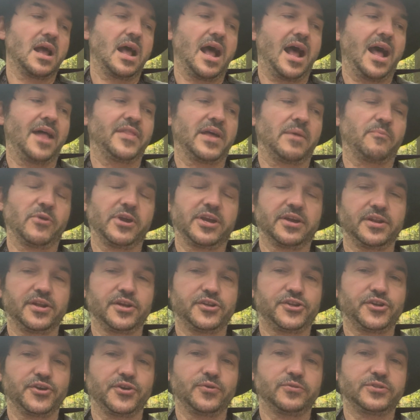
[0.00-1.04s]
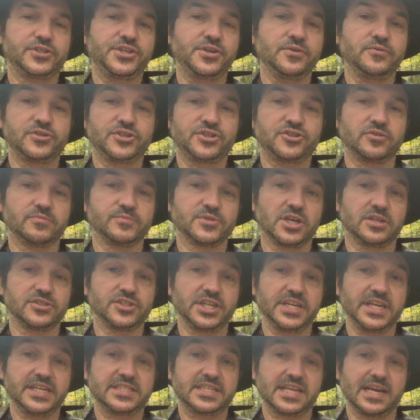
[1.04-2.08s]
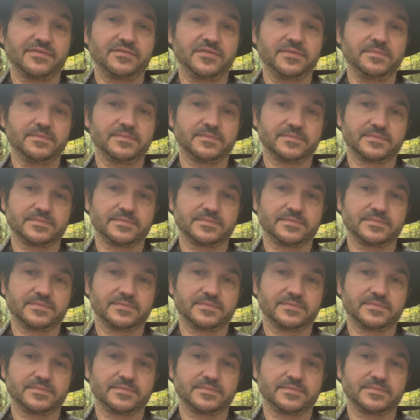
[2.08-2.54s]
And then we're going to do 2 strums on G7.